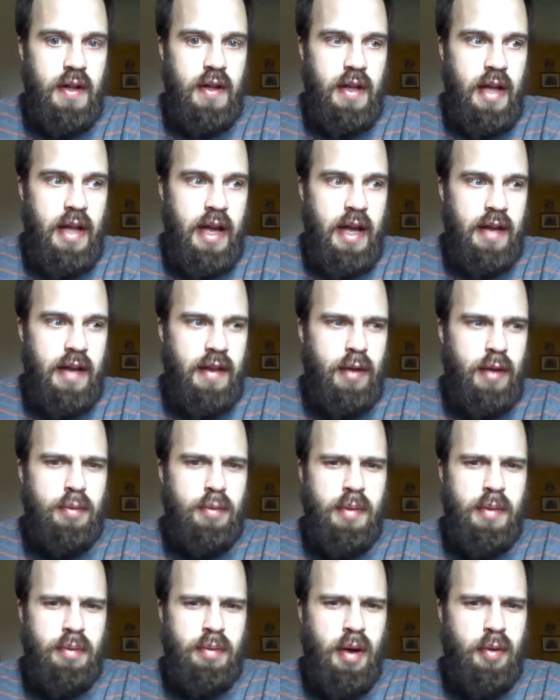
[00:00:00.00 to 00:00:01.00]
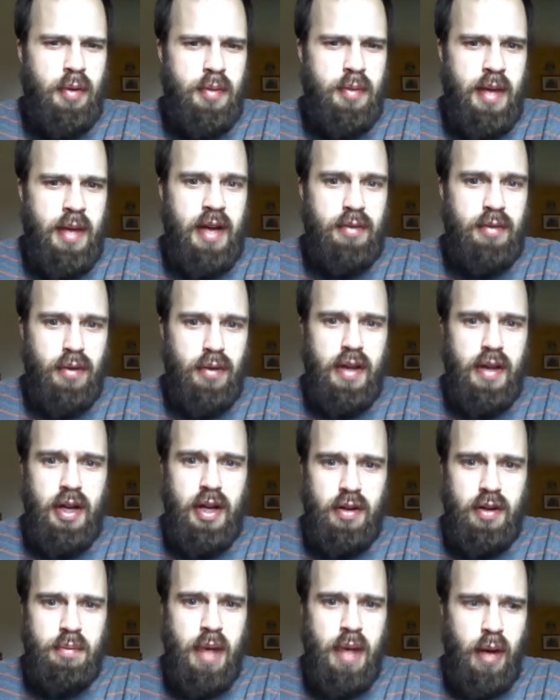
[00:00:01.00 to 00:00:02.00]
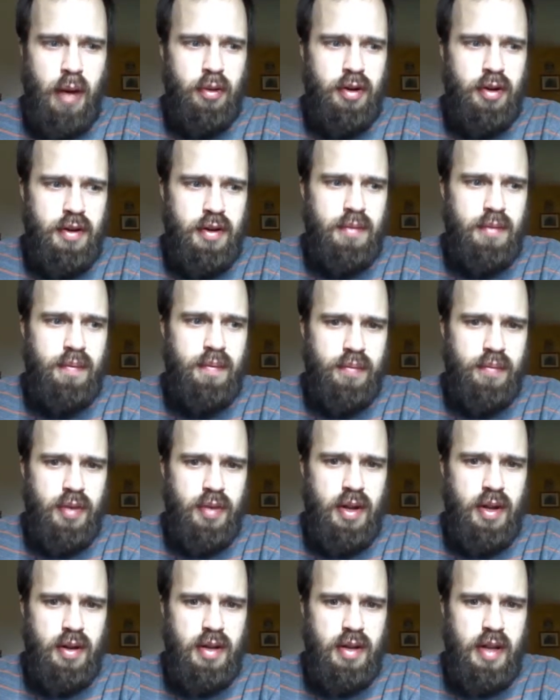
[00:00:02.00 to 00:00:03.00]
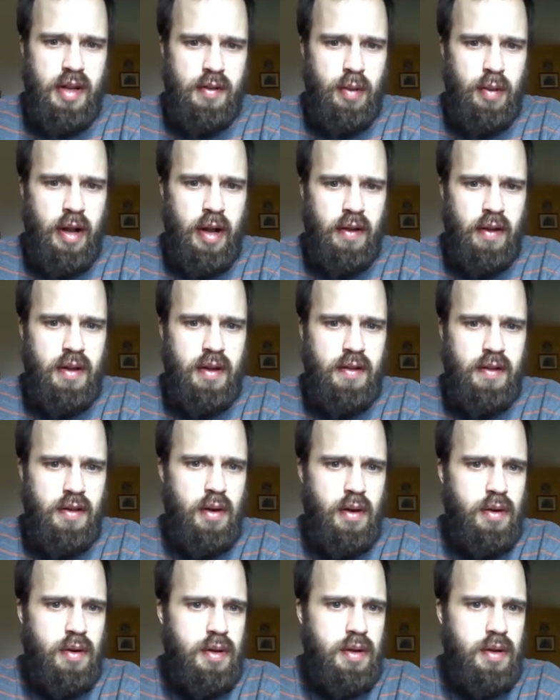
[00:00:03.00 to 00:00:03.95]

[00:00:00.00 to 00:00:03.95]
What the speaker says: And they would probably make a really good powdered as well. So,